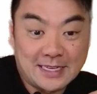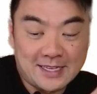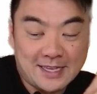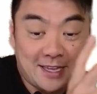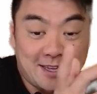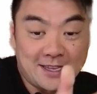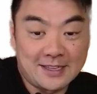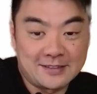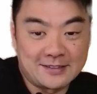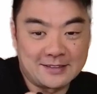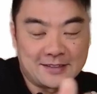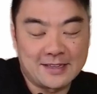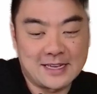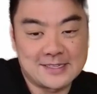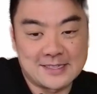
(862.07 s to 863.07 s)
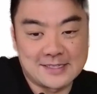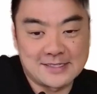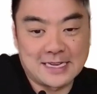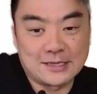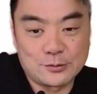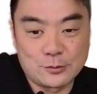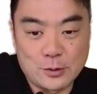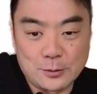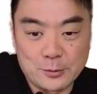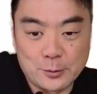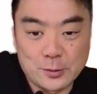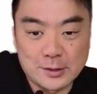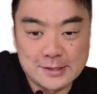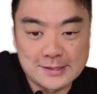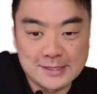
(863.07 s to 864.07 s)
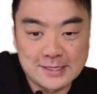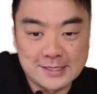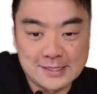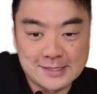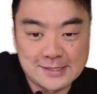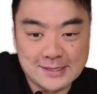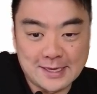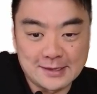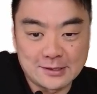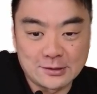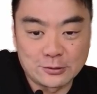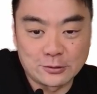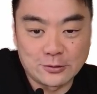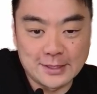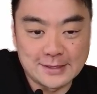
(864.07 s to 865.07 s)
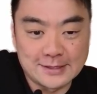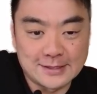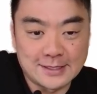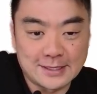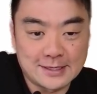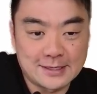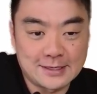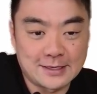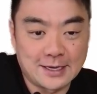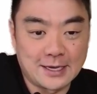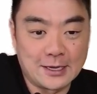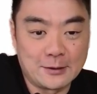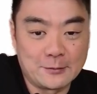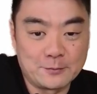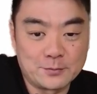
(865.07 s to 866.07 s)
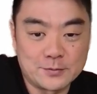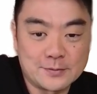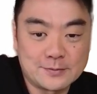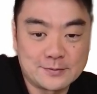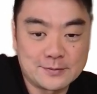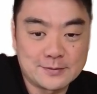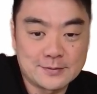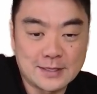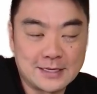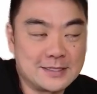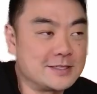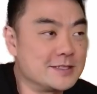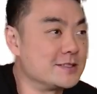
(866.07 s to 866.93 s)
And that's exactly what we want to see, just that little green tick, just